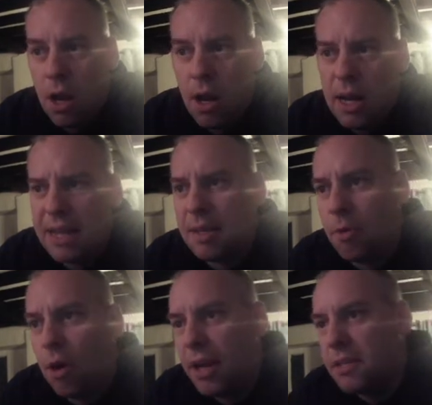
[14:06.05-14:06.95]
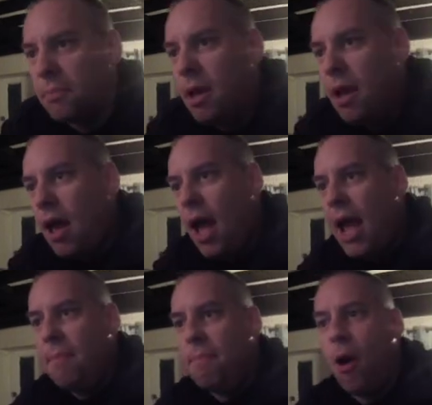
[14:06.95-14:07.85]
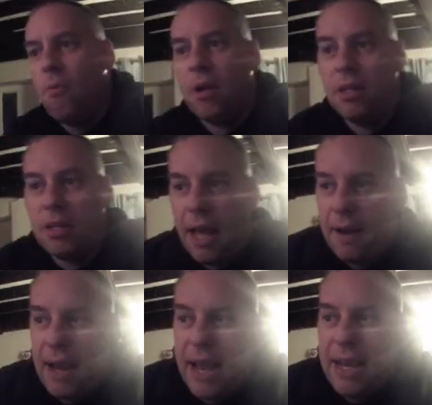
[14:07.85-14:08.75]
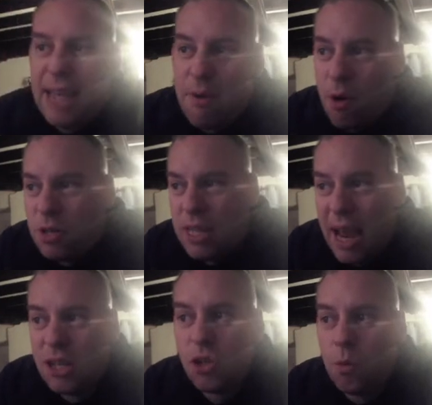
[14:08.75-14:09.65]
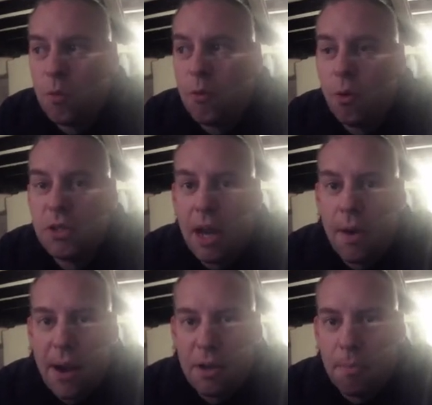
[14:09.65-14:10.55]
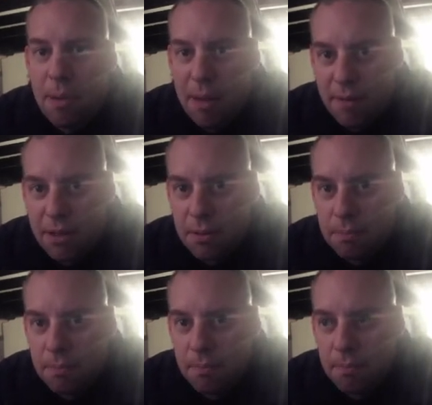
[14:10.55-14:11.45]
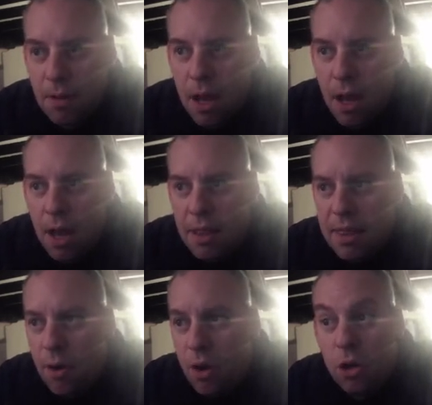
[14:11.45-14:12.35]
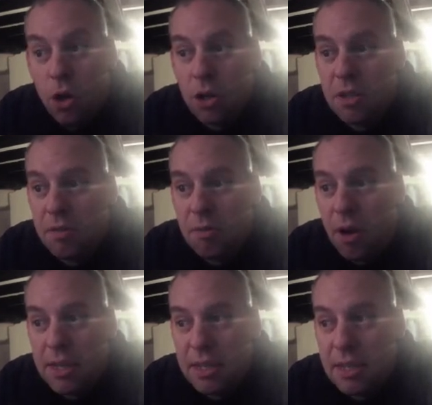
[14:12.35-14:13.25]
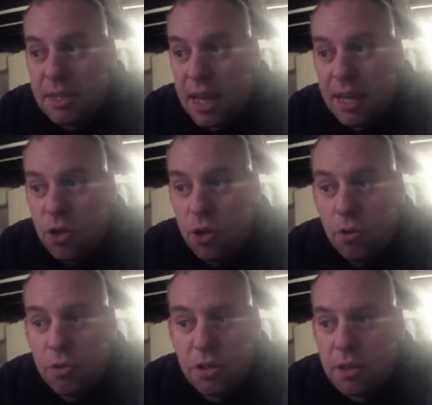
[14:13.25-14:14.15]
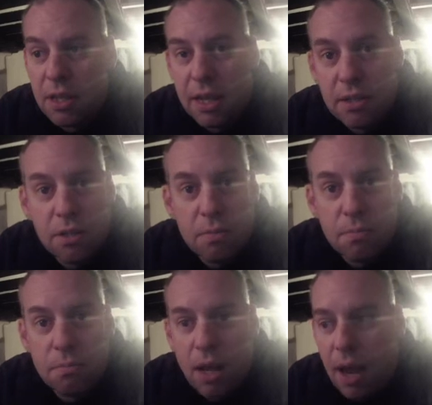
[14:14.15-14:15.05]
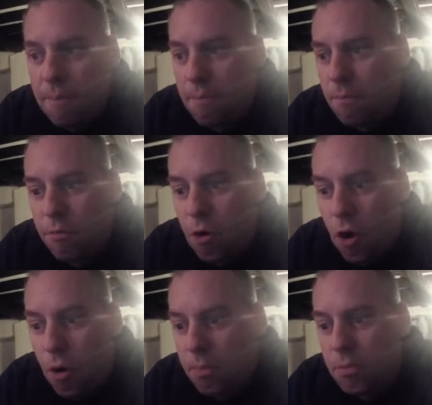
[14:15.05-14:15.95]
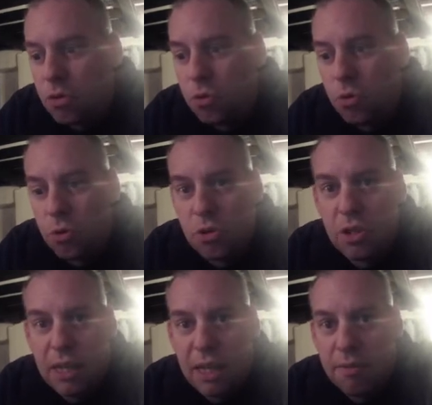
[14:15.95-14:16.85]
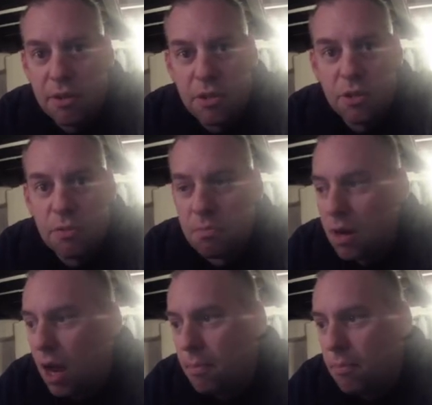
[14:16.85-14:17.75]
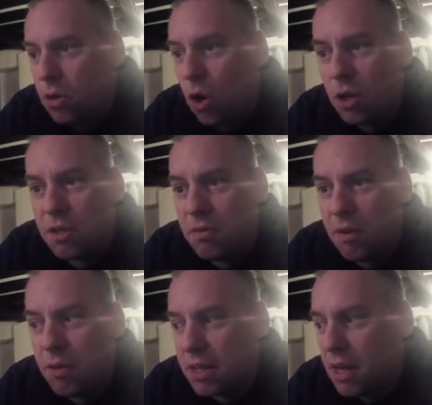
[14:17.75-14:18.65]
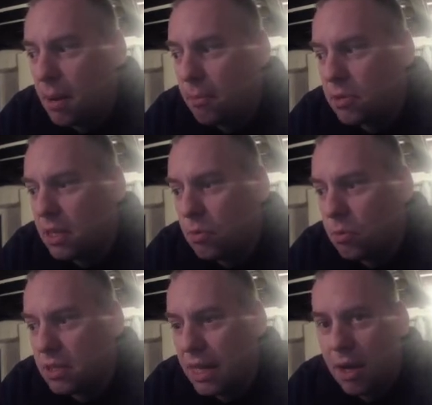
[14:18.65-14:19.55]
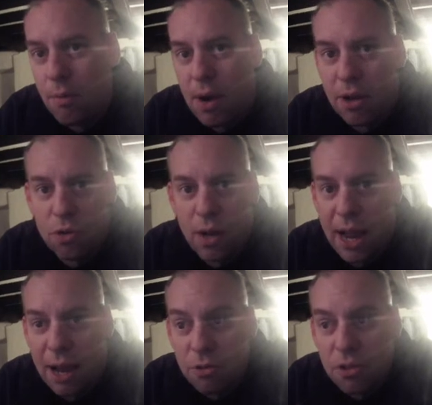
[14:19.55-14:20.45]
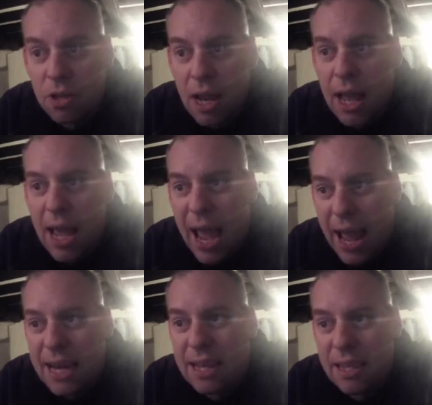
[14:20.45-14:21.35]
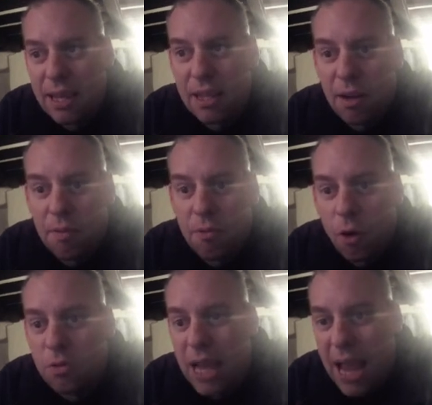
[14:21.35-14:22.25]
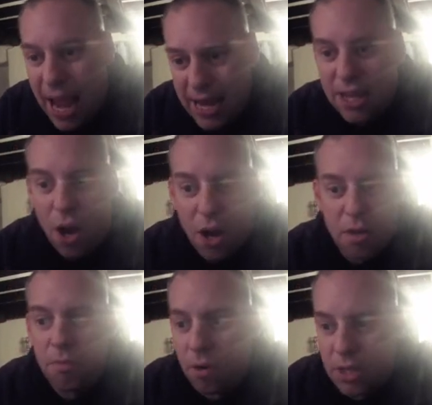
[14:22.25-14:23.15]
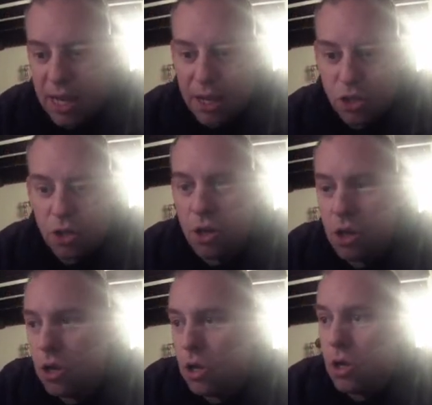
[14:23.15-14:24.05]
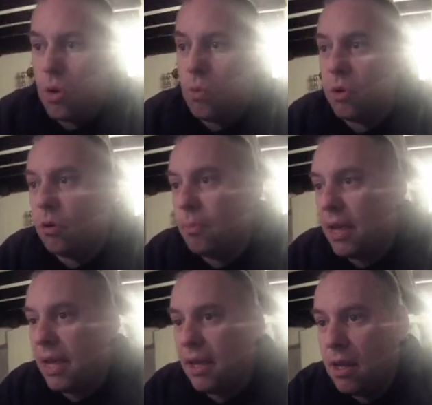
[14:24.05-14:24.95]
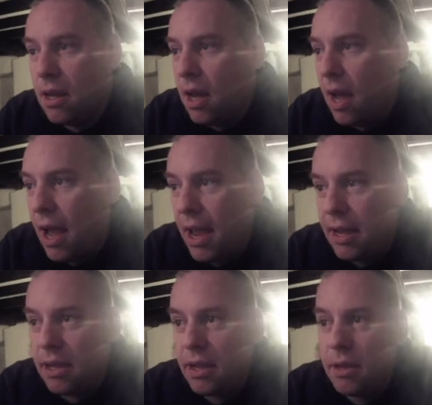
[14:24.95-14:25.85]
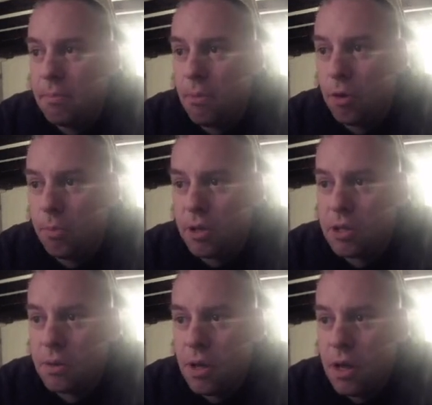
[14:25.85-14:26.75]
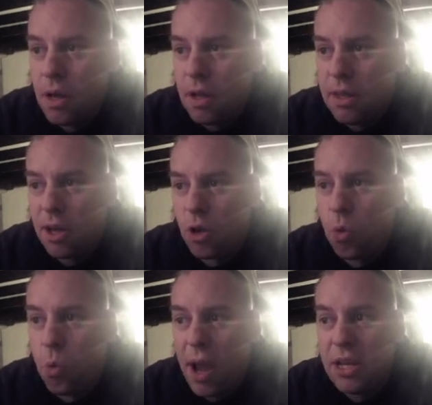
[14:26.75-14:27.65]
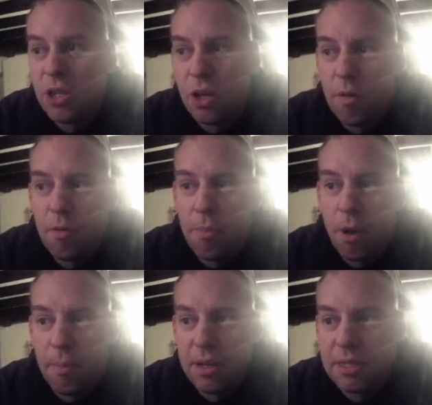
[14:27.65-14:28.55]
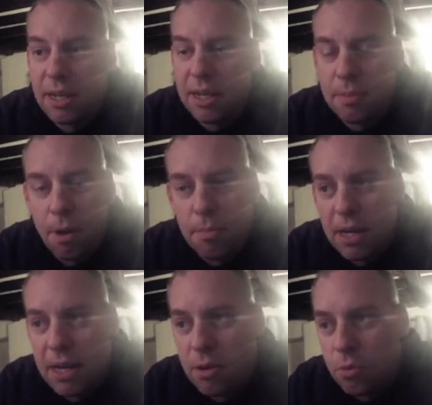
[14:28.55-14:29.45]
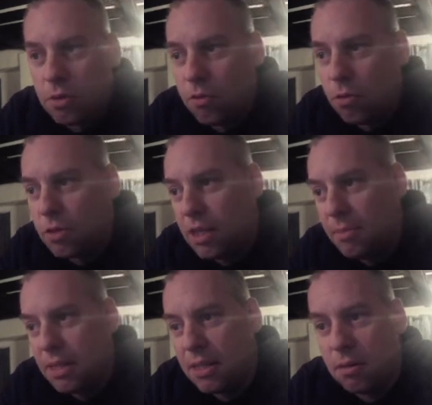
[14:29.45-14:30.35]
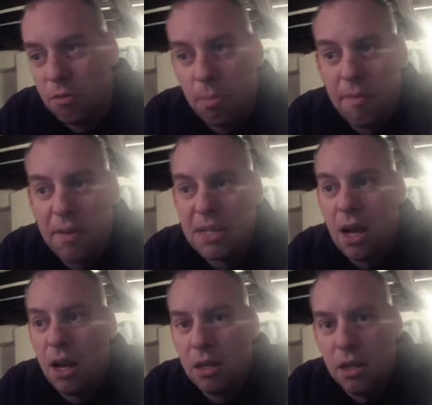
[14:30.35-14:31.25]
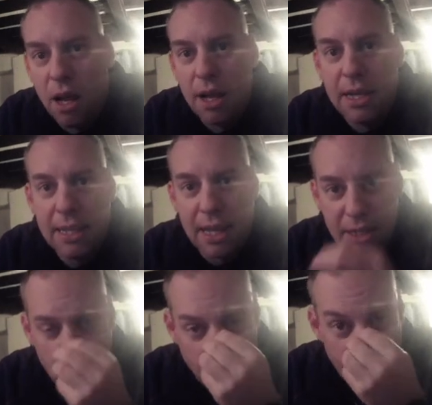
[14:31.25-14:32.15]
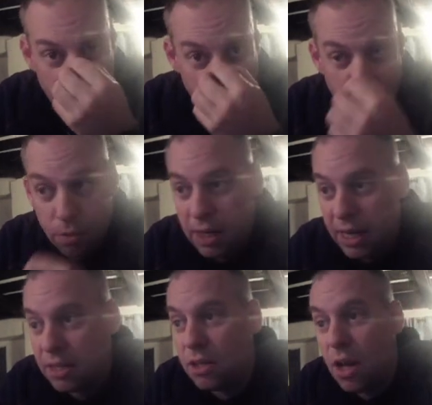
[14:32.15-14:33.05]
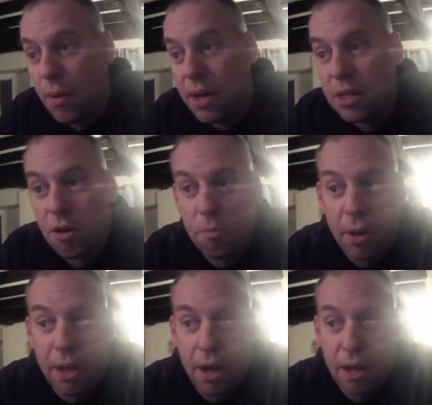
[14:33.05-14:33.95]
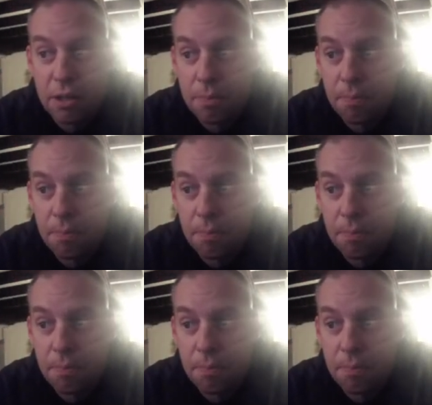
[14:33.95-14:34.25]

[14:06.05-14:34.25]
Let's summarize. A moment, then, is a rotational force around a pivot. There are lots of devices that use this, from doors, levers, lots of different examples that you'll see around your house. Anything that involves any kind of rotation will be a moment. The equation for moments is moment equals force times distance from pivot. Learn that equation. You will need to know it off by heart.